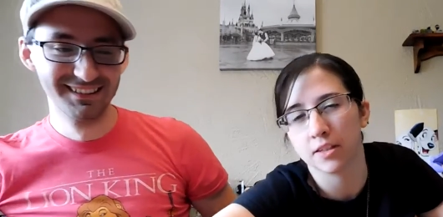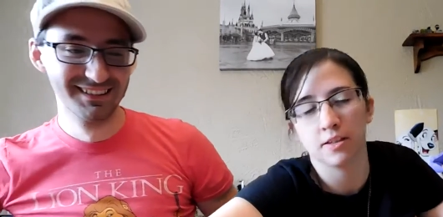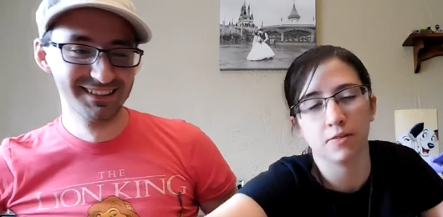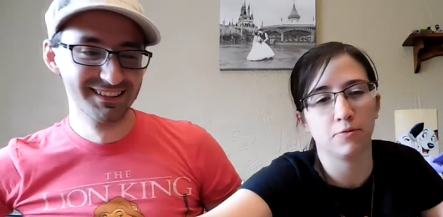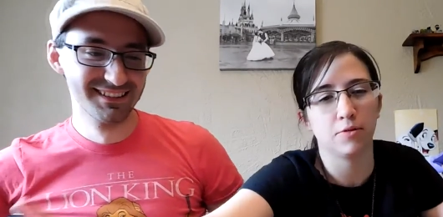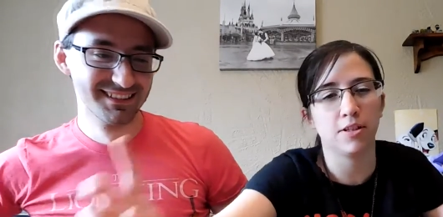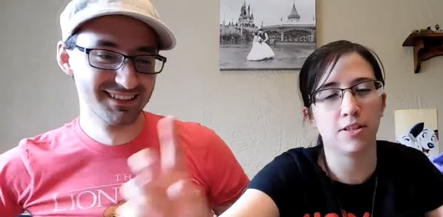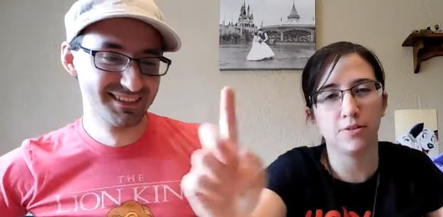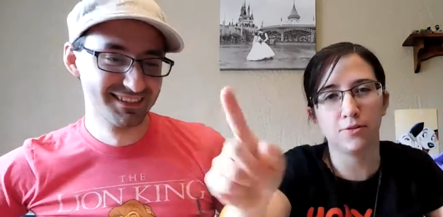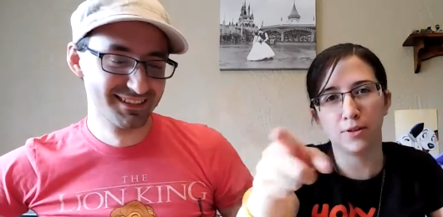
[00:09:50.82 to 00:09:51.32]

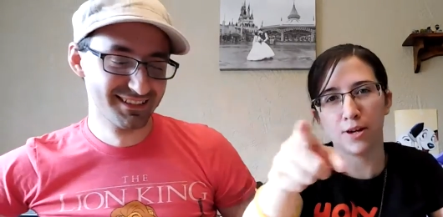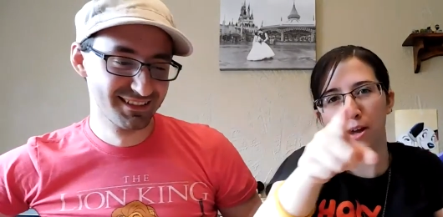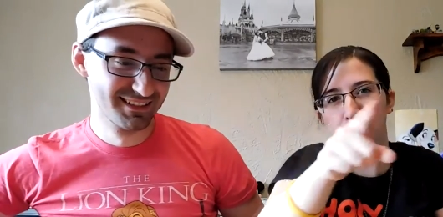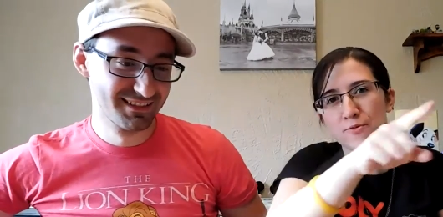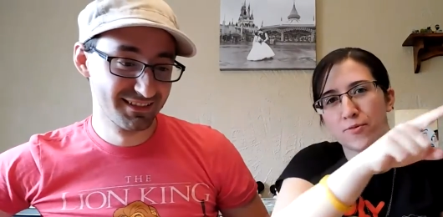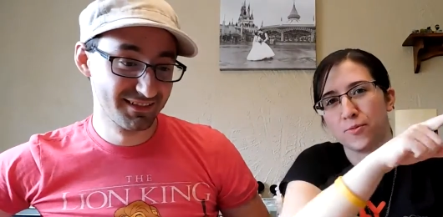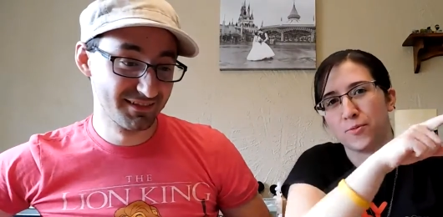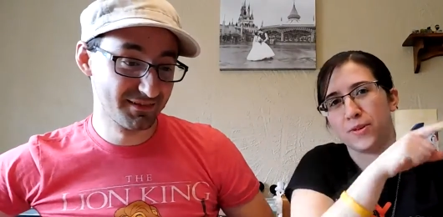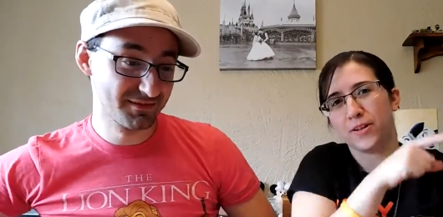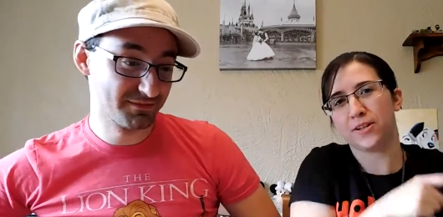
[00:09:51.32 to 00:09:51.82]
Speaker 1: We do have
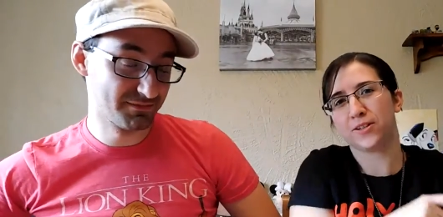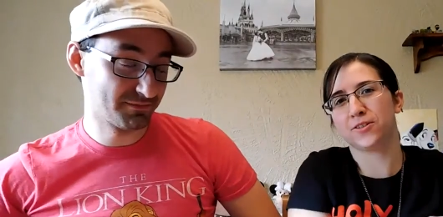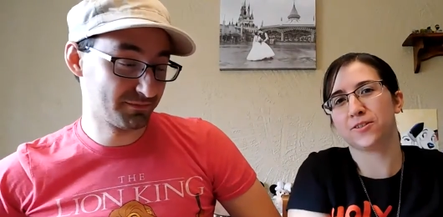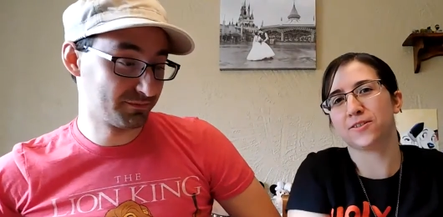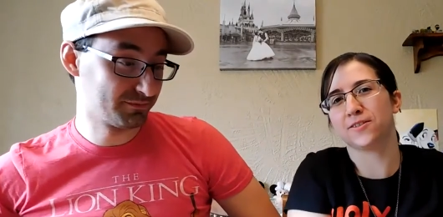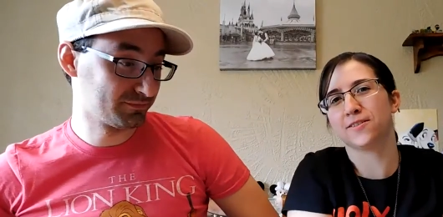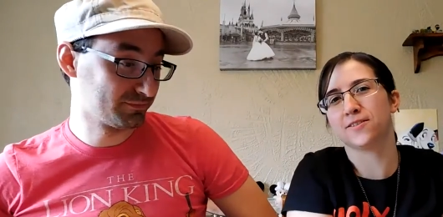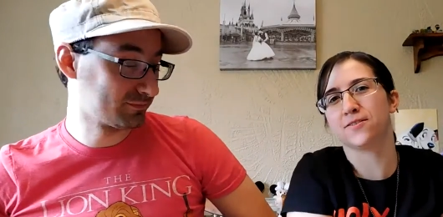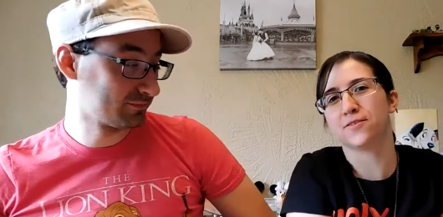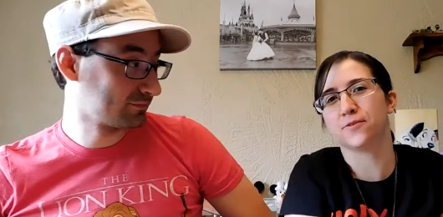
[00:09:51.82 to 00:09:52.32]
a
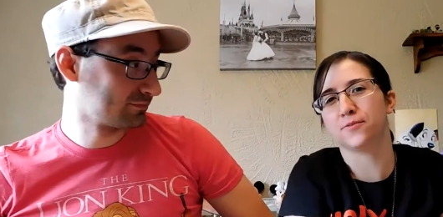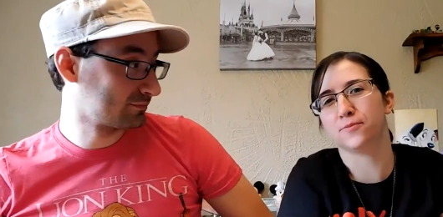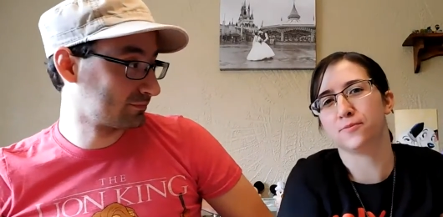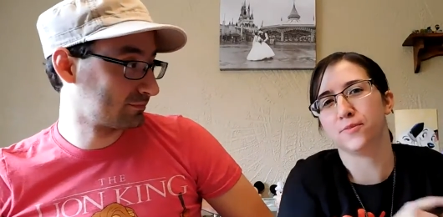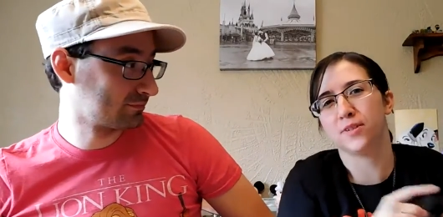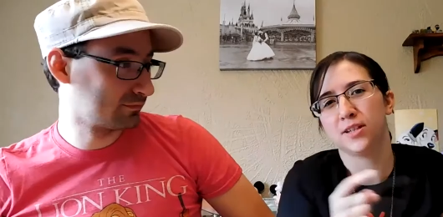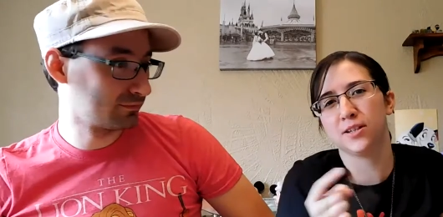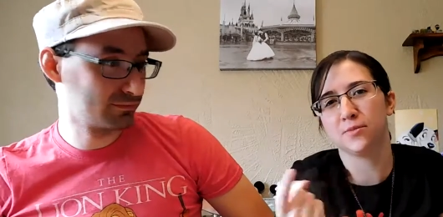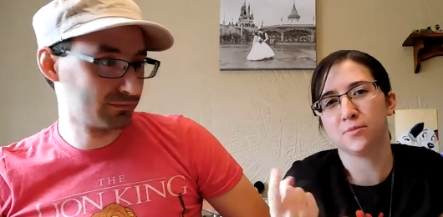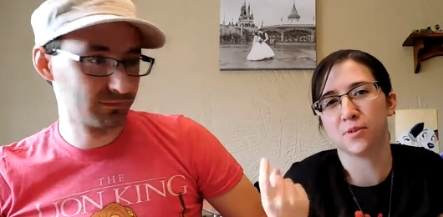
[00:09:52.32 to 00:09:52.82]
picture of
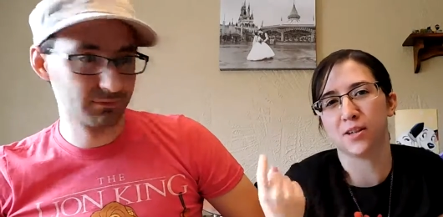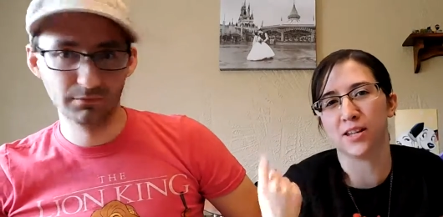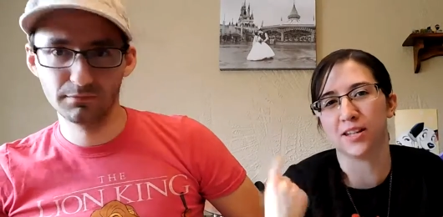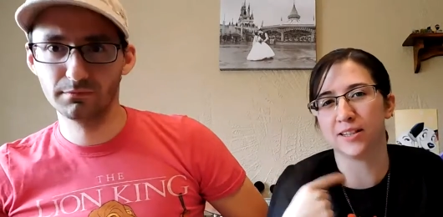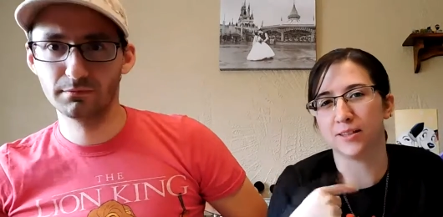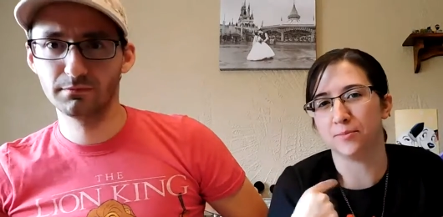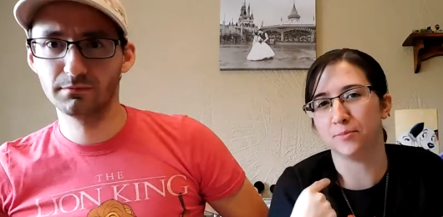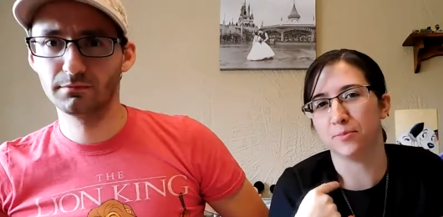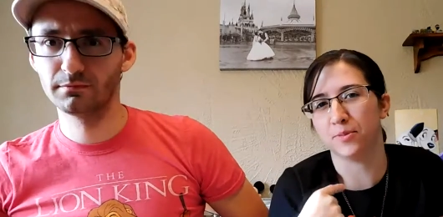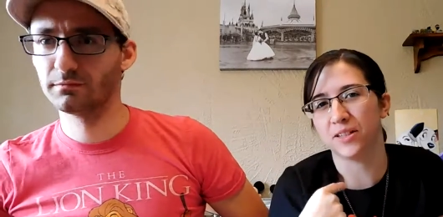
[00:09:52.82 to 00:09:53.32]
me being
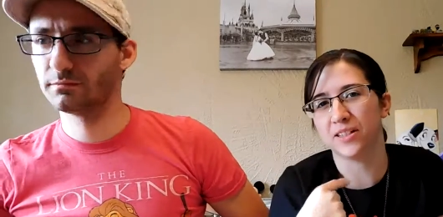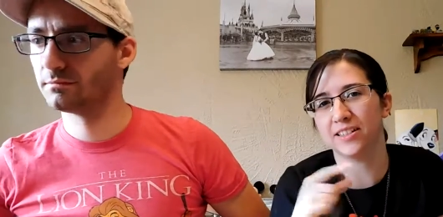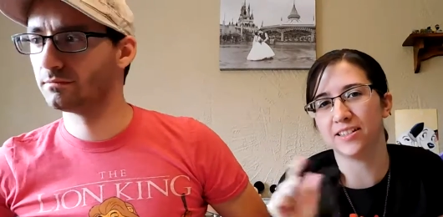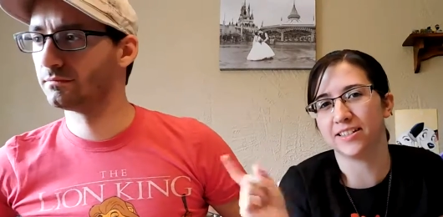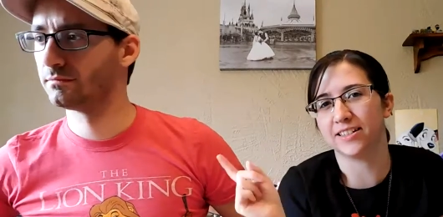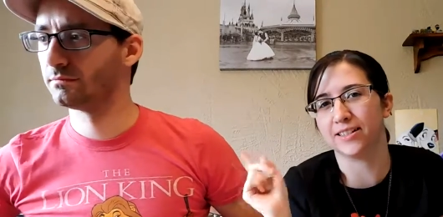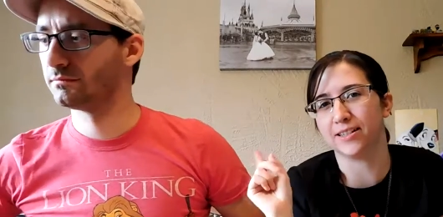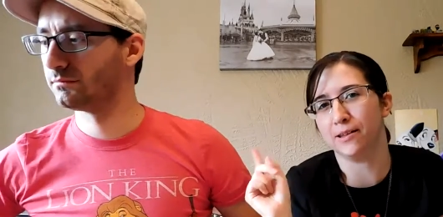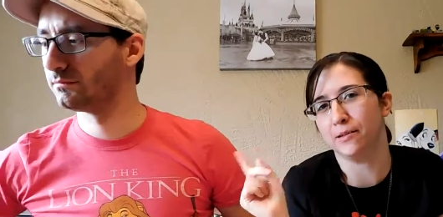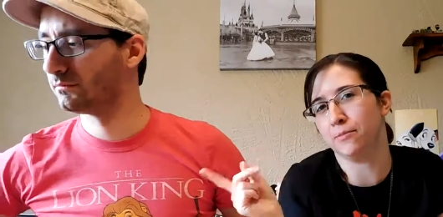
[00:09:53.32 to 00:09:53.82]
the Beast
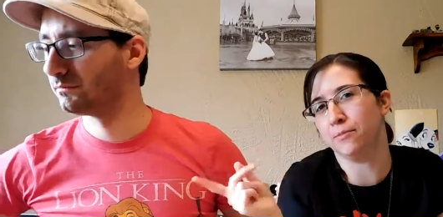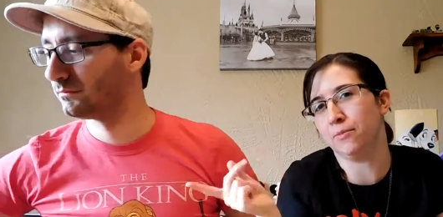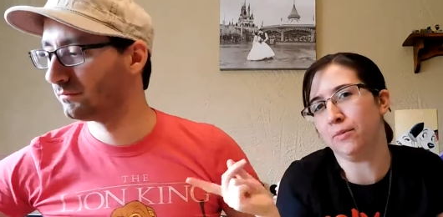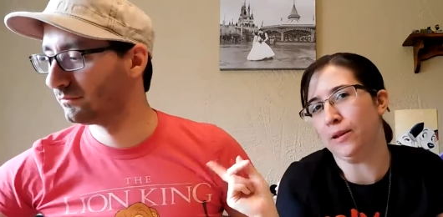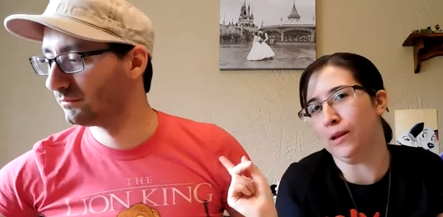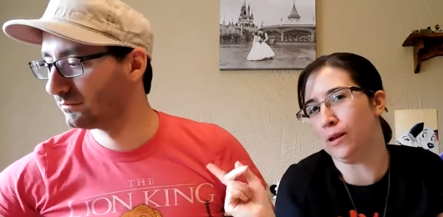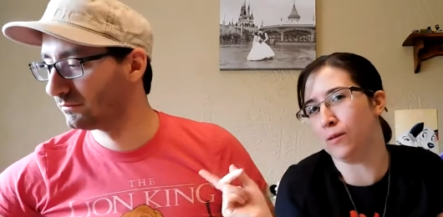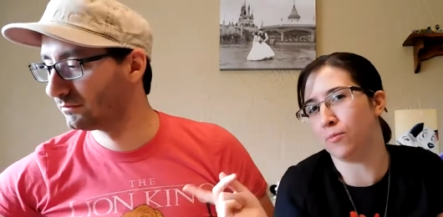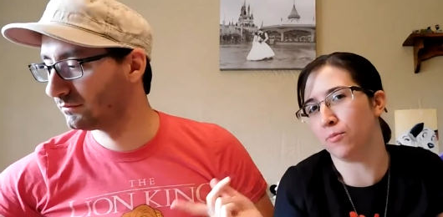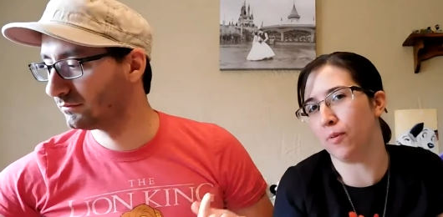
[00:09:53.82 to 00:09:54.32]
and him
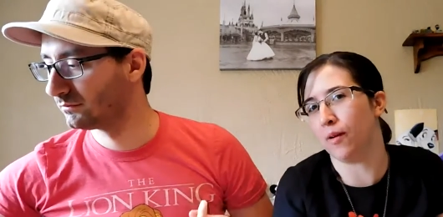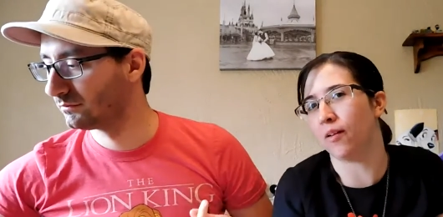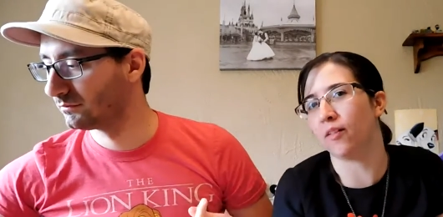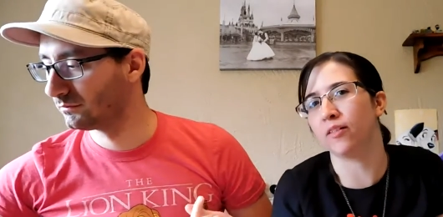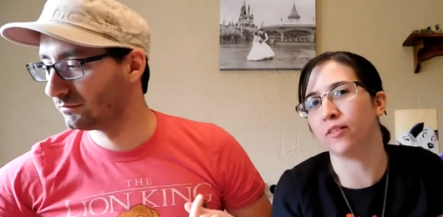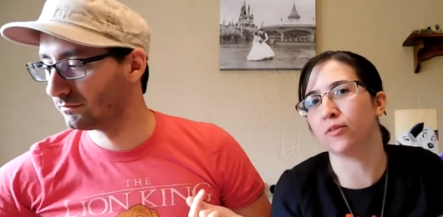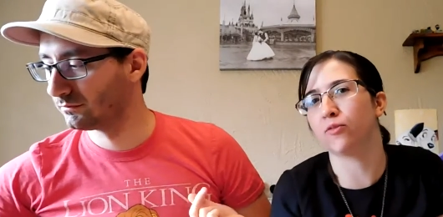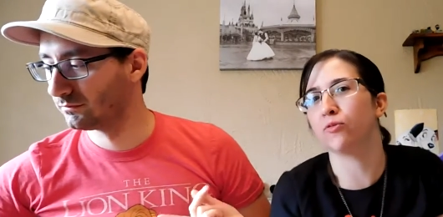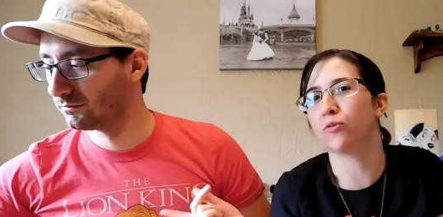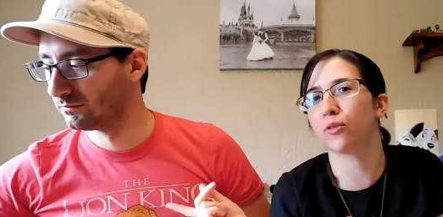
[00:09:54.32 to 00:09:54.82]
being
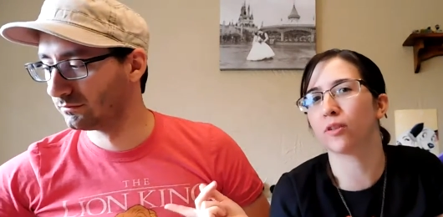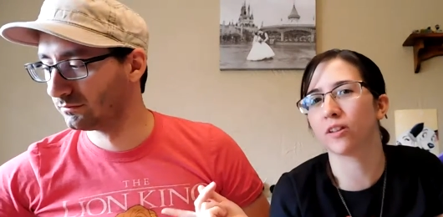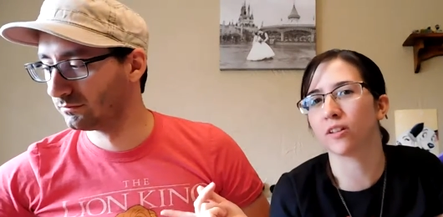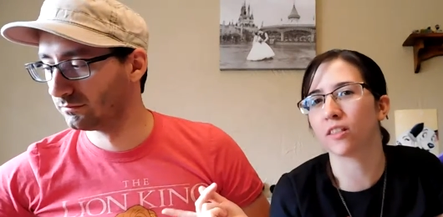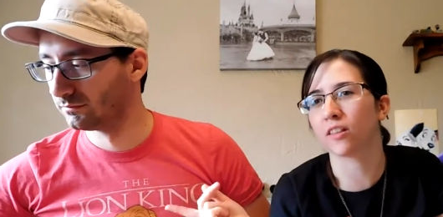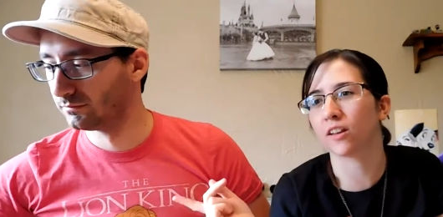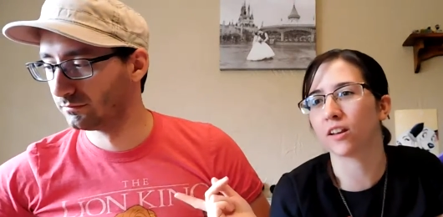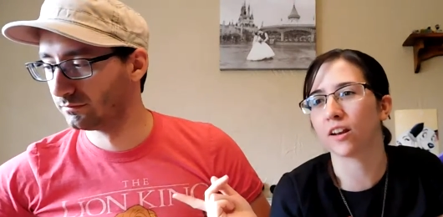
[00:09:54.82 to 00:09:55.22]
Belle in front of the